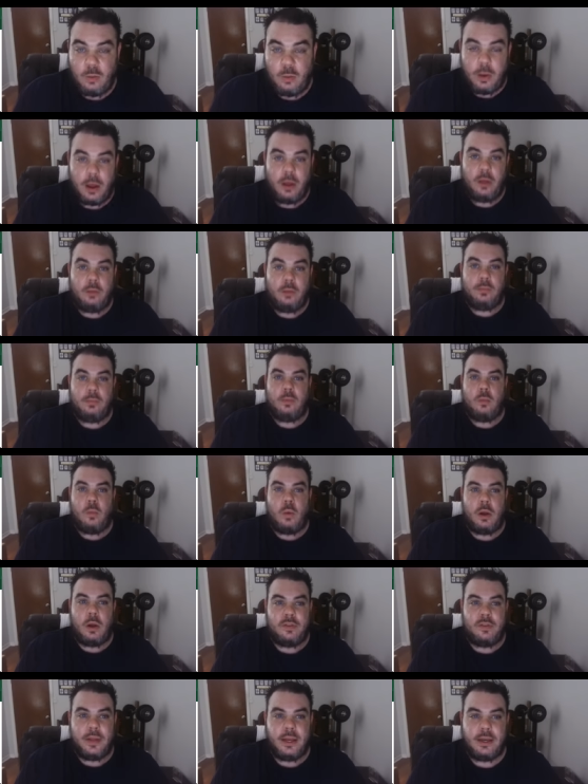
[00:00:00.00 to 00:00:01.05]
Well,
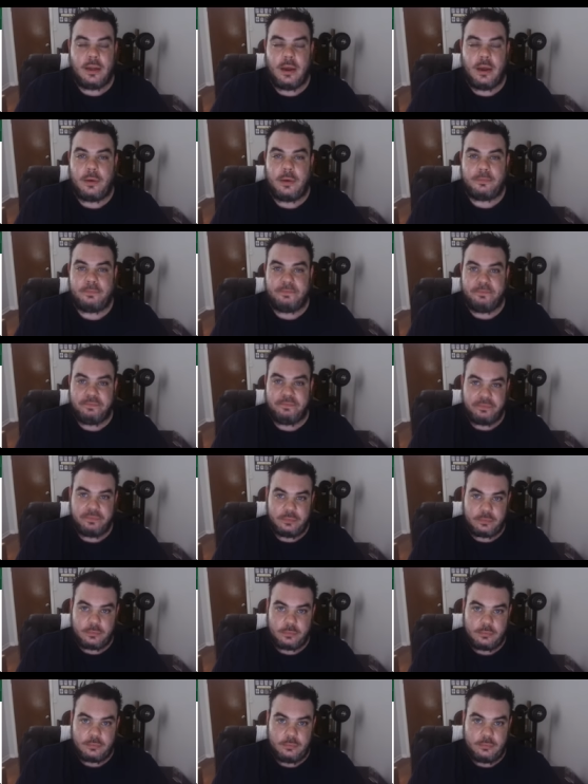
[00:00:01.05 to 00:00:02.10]
what have they done?
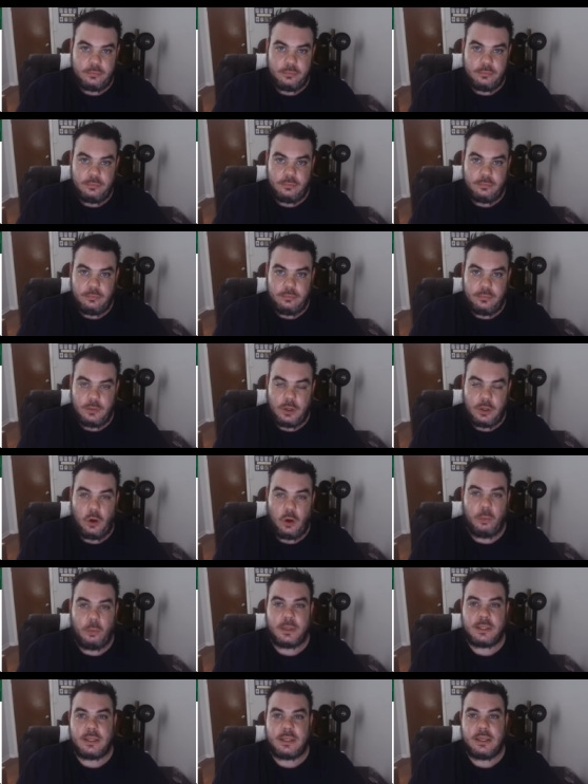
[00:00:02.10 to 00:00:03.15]

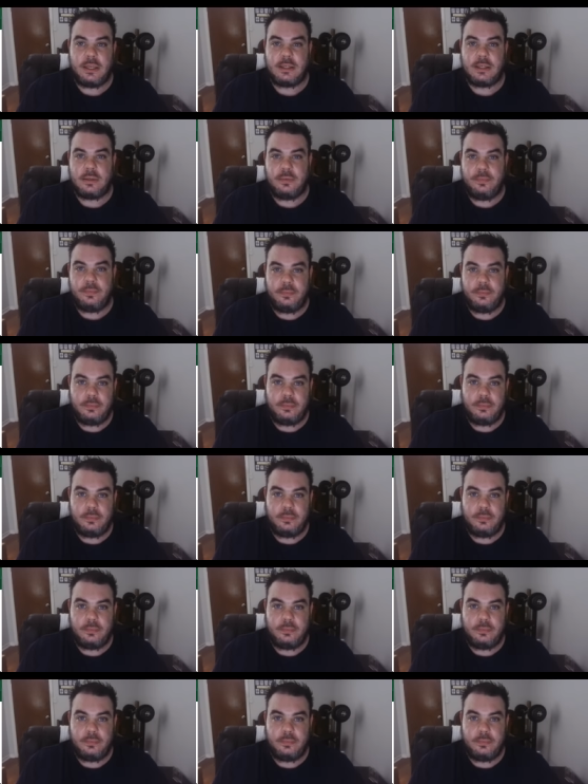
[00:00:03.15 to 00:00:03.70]
Homelessness